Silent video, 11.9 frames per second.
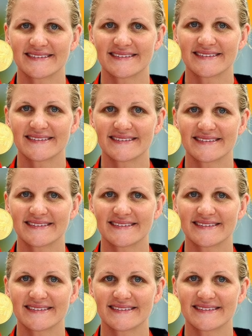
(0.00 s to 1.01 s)

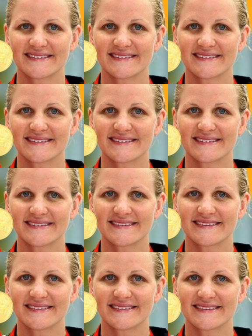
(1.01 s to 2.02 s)

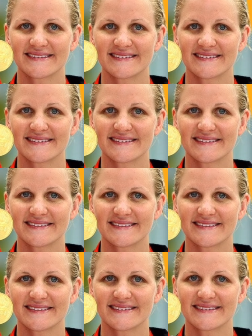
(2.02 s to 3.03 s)

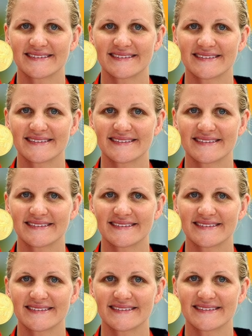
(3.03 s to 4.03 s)

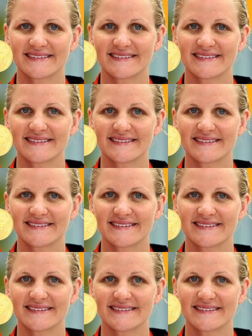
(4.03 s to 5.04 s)

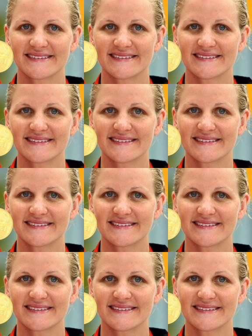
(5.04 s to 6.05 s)

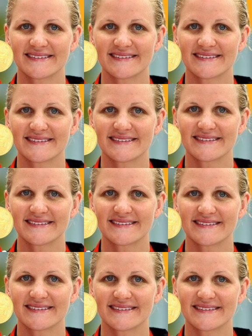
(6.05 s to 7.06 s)

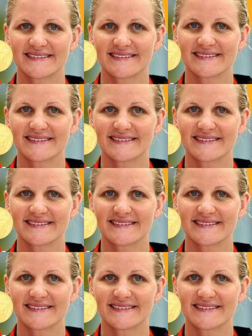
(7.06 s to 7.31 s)
(silent)